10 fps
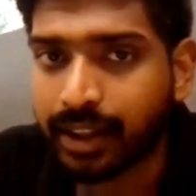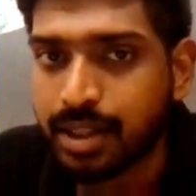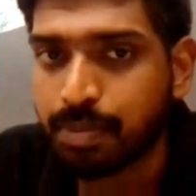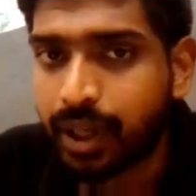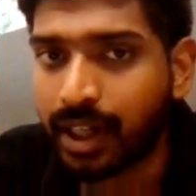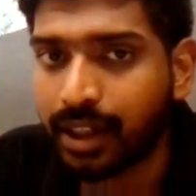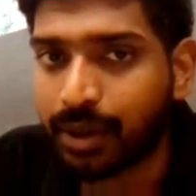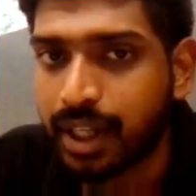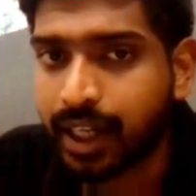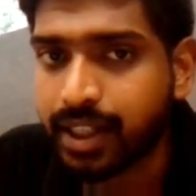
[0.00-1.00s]
this point you
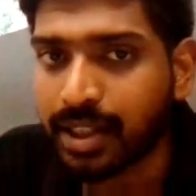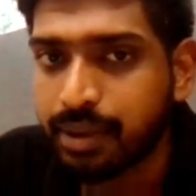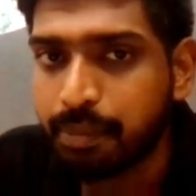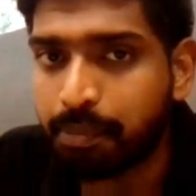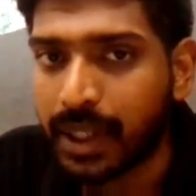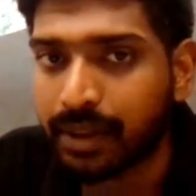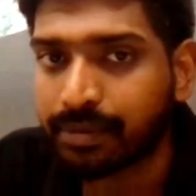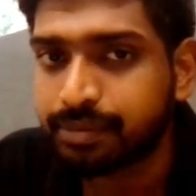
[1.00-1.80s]
take as p,